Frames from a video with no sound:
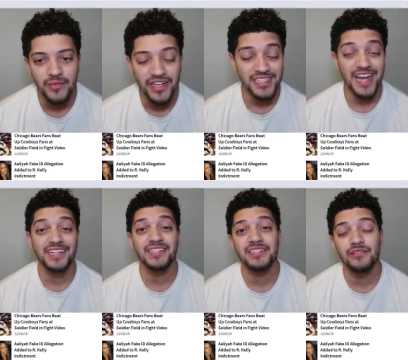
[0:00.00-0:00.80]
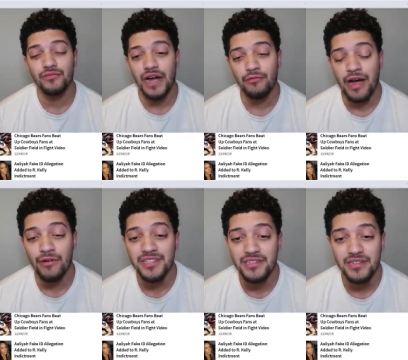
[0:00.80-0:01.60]
Because actually, I
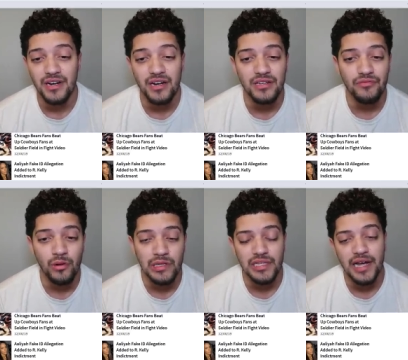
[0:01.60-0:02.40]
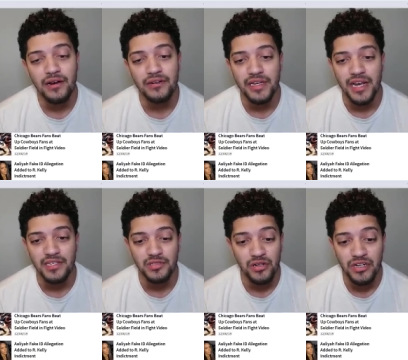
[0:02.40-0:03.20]
went to uh, Rolling Loud and
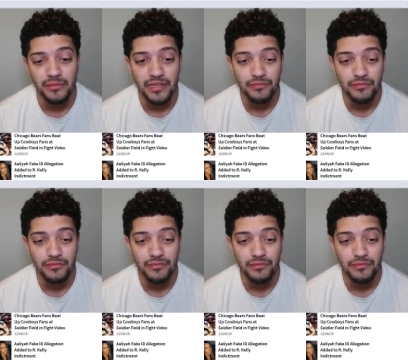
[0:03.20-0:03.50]
I saw him.